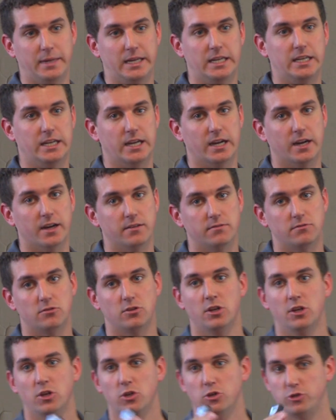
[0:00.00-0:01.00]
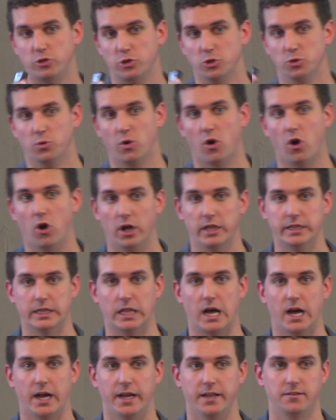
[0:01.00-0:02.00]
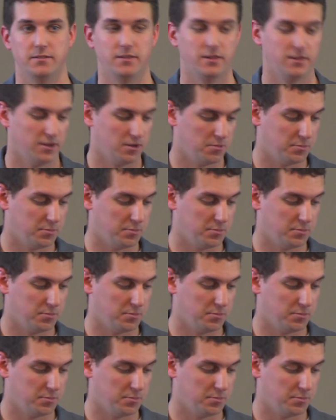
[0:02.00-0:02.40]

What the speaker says: media to online.